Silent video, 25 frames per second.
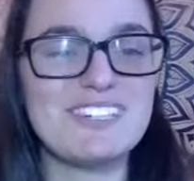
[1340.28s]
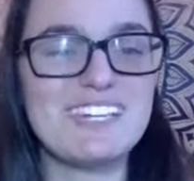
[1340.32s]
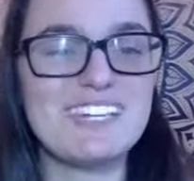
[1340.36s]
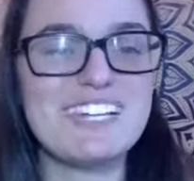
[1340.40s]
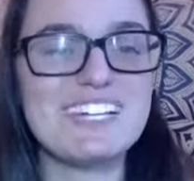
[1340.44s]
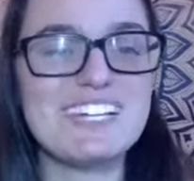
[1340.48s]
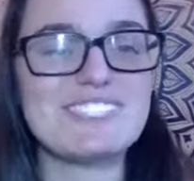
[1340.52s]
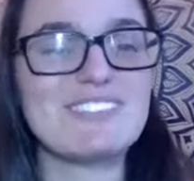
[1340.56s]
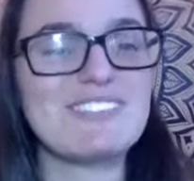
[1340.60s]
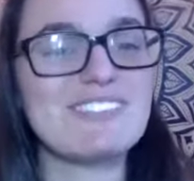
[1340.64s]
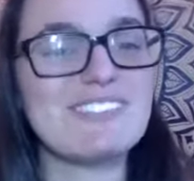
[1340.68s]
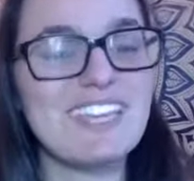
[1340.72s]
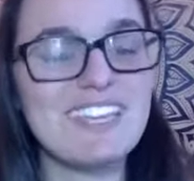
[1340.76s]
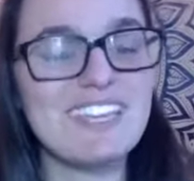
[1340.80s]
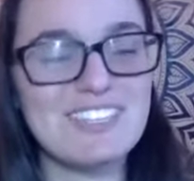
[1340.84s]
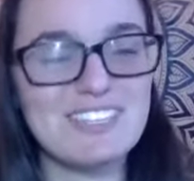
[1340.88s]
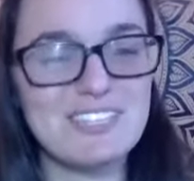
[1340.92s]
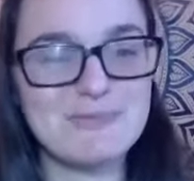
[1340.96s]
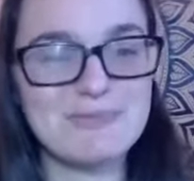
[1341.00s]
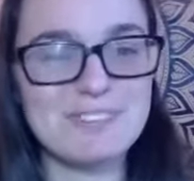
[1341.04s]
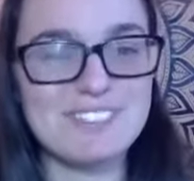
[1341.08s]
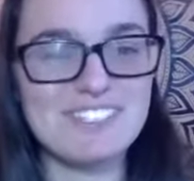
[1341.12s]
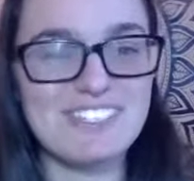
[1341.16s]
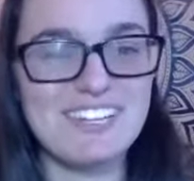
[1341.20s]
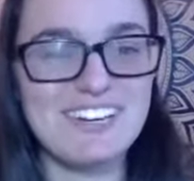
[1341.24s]
So thank you,
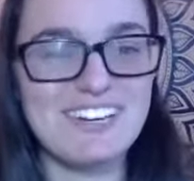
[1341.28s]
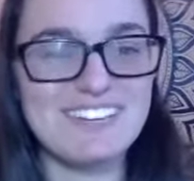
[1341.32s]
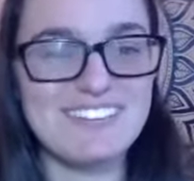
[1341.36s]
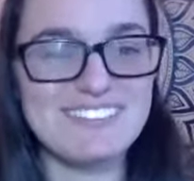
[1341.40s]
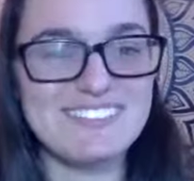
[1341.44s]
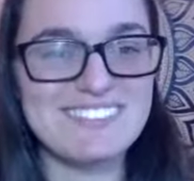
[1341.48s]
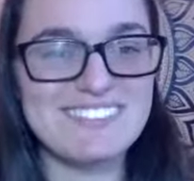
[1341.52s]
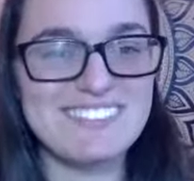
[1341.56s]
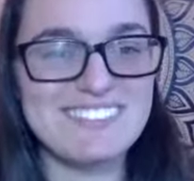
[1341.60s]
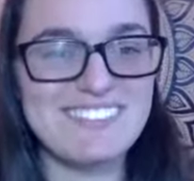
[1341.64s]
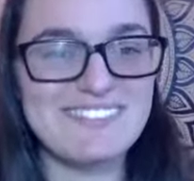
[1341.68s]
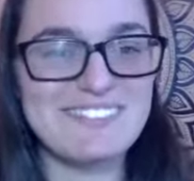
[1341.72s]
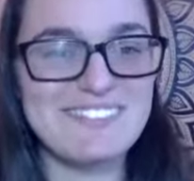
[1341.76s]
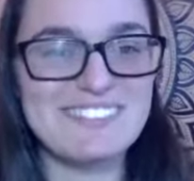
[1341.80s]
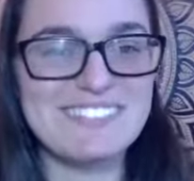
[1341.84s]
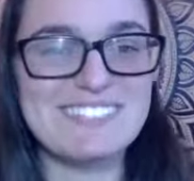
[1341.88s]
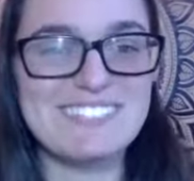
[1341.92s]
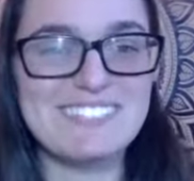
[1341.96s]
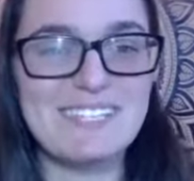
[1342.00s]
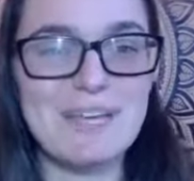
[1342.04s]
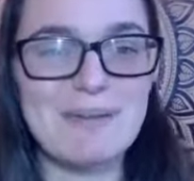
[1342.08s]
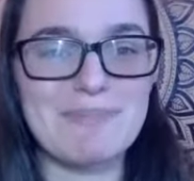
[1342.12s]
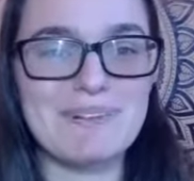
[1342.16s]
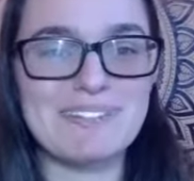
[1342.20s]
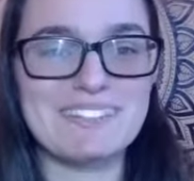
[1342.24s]
Michele, for
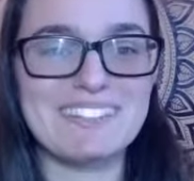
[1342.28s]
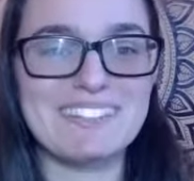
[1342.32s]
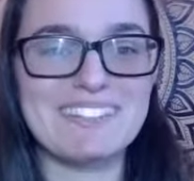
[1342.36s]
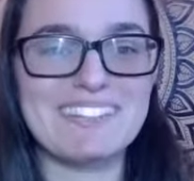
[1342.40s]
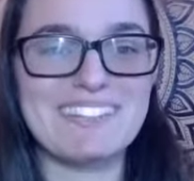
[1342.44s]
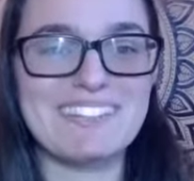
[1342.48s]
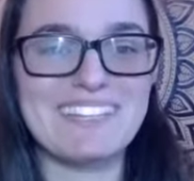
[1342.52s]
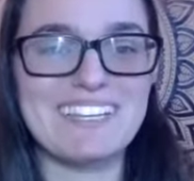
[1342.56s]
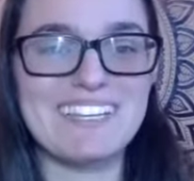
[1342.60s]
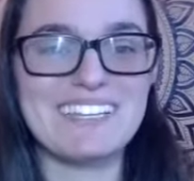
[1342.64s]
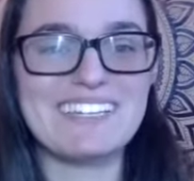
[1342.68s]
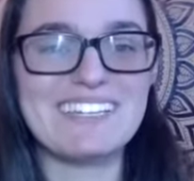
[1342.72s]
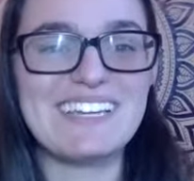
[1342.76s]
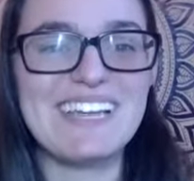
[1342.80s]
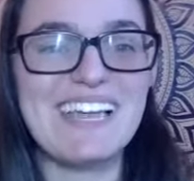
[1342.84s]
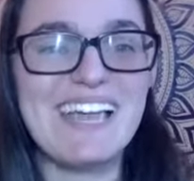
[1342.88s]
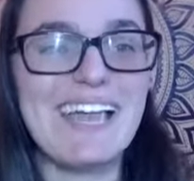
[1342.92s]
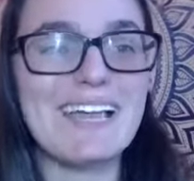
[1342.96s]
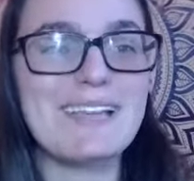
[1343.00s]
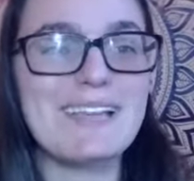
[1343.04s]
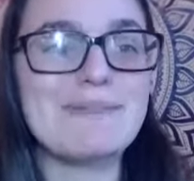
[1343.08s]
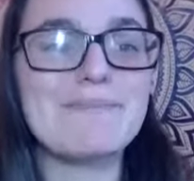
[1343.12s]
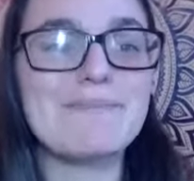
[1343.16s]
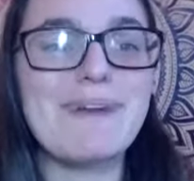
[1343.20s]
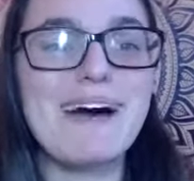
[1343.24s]
this opportunity.
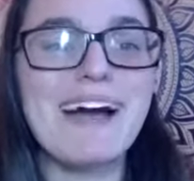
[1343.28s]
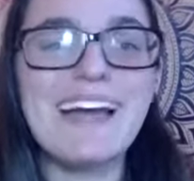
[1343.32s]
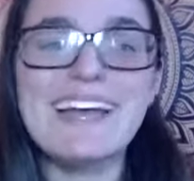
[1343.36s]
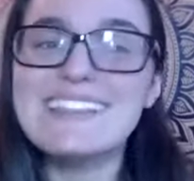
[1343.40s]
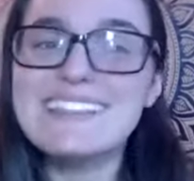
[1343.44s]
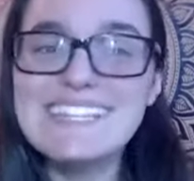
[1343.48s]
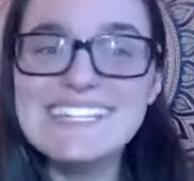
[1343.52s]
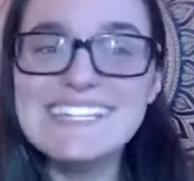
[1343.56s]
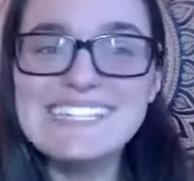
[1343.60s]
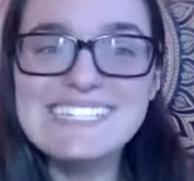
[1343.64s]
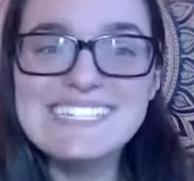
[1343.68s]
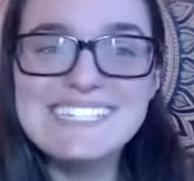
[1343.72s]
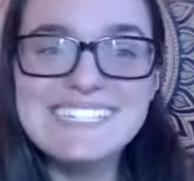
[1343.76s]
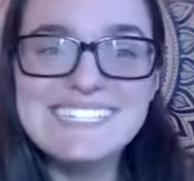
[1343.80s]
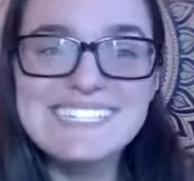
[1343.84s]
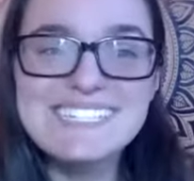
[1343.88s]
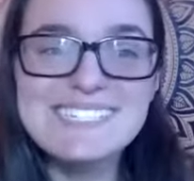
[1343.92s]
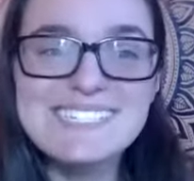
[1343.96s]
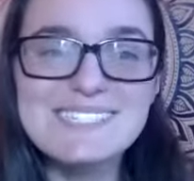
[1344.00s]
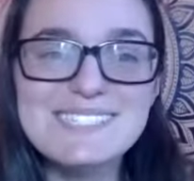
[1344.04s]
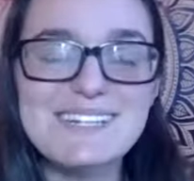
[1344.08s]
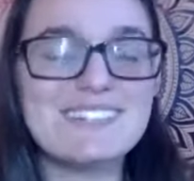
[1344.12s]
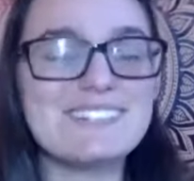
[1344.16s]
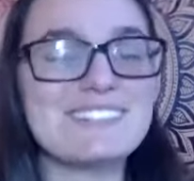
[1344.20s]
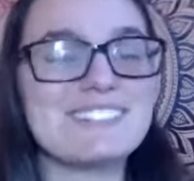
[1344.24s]
And bye,
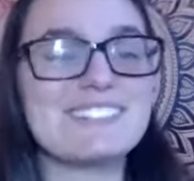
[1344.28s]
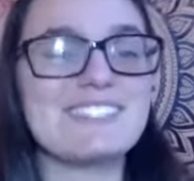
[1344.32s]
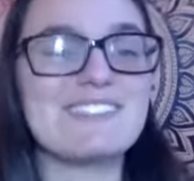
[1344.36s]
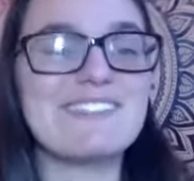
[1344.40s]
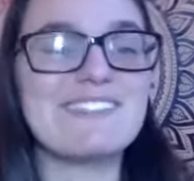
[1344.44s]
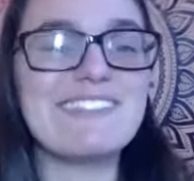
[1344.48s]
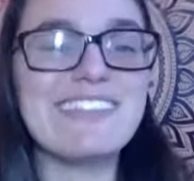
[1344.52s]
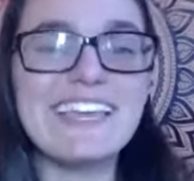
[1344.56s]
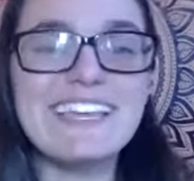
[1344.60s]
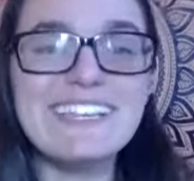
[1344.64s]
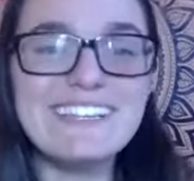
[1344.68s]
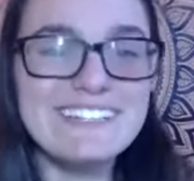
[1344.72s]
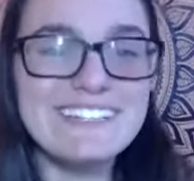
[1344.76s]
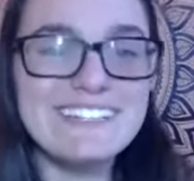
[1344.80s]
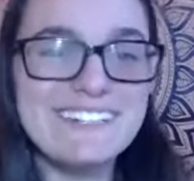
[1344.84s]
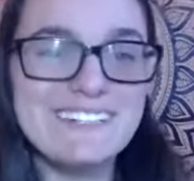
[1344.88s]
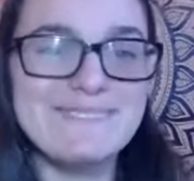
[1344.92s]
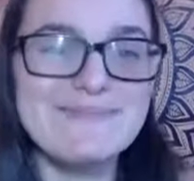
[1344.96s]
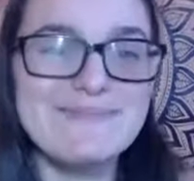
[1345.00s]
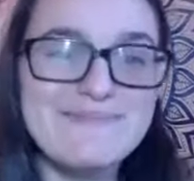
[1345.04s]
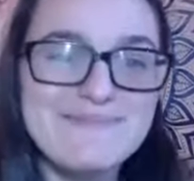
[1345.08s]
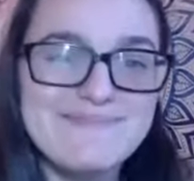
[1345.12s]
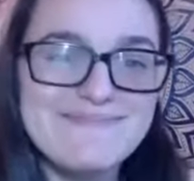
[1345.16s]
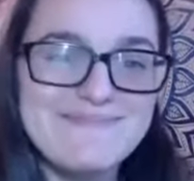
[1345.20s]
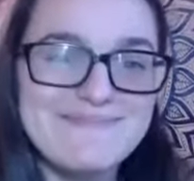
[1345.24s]
ladies. I'll see
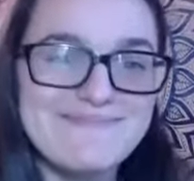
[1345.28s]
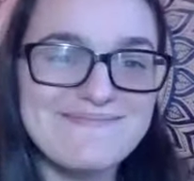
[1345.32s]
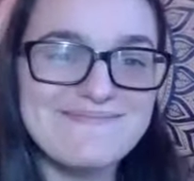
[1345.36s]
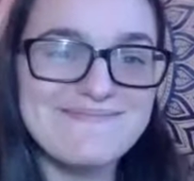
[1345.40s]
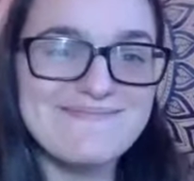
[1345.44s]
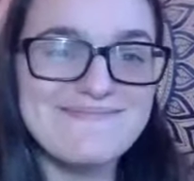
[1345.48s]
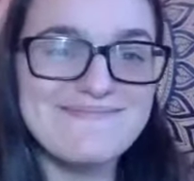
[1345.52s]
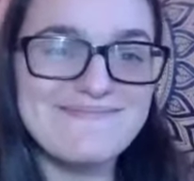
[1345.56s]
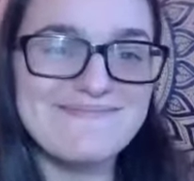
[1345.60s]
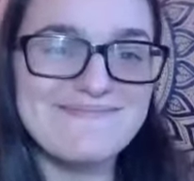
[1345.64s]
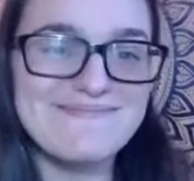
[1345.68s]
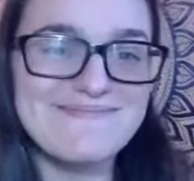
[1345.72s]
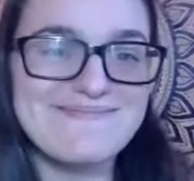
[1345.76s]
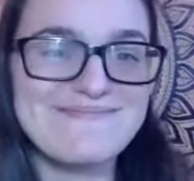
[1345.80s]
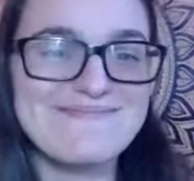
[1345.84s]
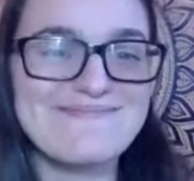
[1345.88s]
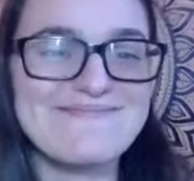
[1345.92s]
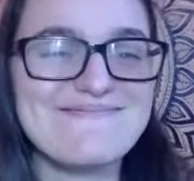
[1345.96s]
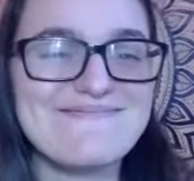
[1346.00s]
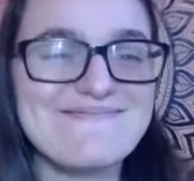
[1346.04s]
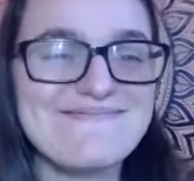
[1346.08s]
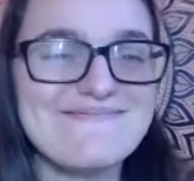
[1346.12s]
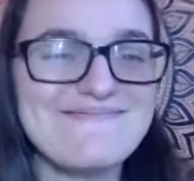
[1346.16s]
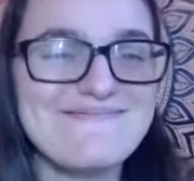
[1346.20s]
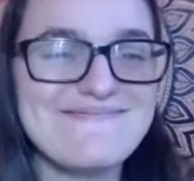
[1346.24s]
you
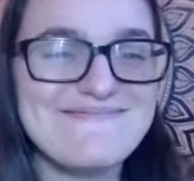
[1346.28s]
later.